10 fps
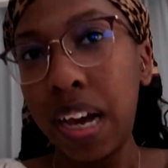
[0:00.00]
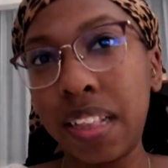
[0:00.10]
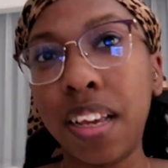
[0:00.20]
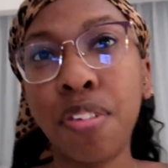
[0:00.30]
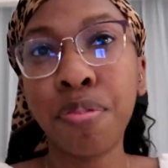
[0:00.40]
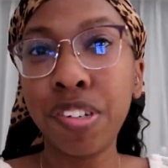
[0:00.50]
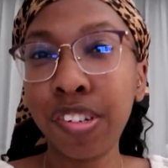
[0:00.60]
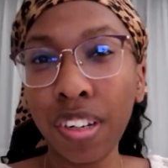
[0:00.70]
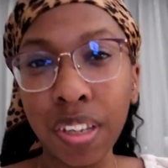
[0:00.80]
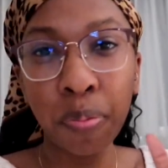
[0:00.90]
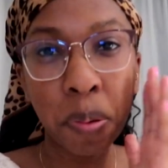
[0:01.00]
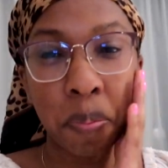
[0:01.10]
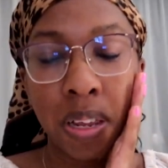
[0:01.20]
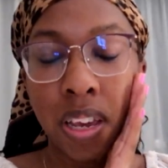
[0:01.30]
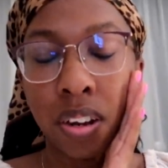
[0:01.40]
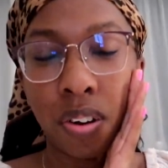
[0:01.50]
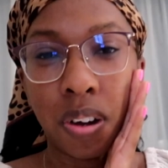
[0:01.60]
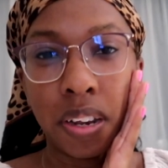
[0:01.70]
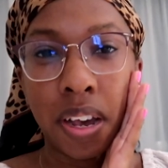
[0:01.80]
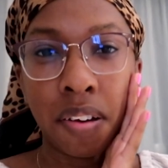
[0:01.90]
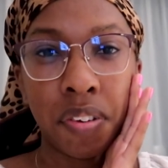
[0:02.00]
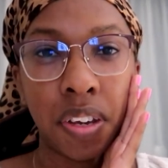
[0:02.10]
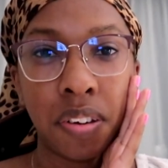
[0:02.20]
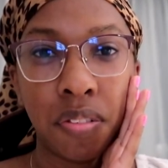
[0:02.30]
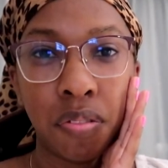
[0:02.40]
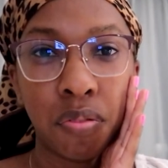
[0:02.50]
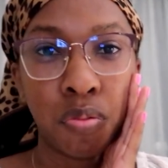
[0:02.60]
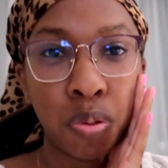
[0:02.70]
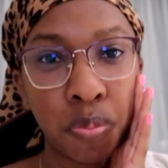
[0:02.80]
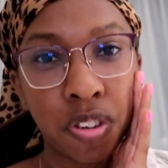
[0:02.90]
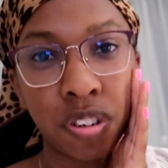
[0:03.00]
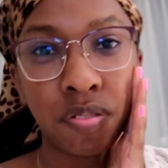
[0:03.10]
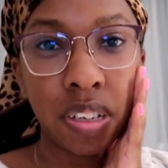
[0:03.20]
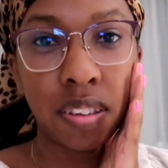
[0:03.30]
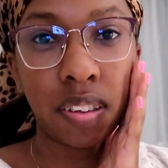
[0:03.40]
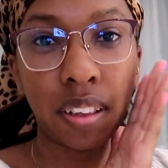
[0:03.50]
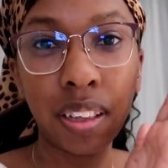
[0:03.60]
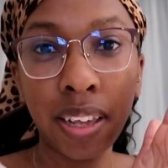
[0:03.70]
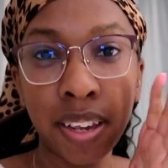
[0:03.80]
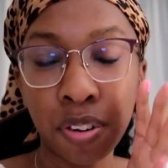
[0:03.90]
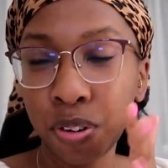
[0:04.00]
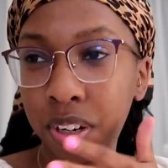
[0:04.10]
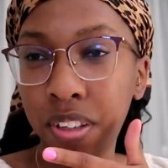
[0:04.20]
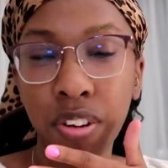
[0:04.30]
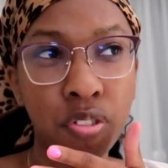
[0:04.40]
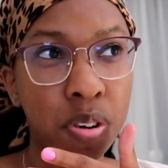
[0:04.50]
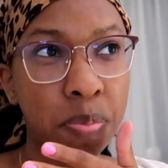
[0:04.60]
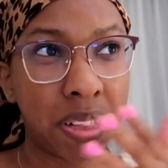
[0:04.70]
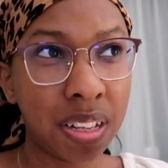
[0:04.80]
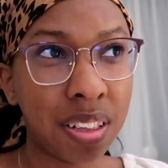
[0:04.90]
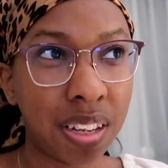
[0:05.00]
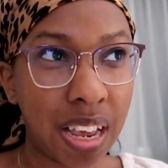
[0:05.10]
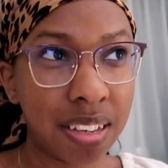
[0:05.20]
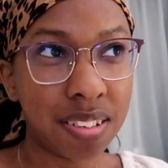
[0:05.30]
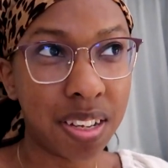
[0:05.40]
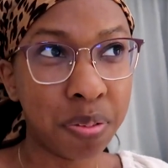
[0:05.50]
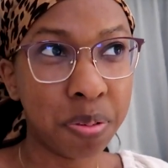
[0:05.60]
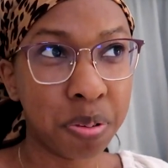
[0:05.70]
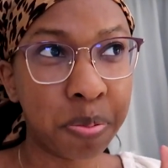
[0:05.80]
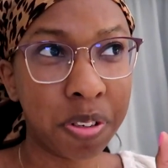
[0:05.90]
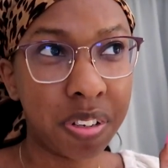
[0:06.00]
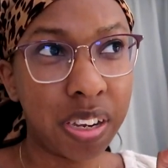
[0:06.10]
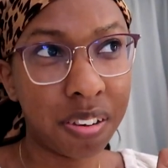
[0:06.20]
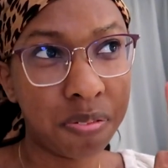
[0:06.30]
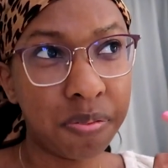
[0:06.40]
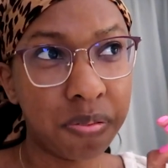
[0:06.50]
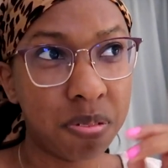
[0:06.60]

I think originally we planned on having room service later on in the trip. I think the last day we were supposed to have.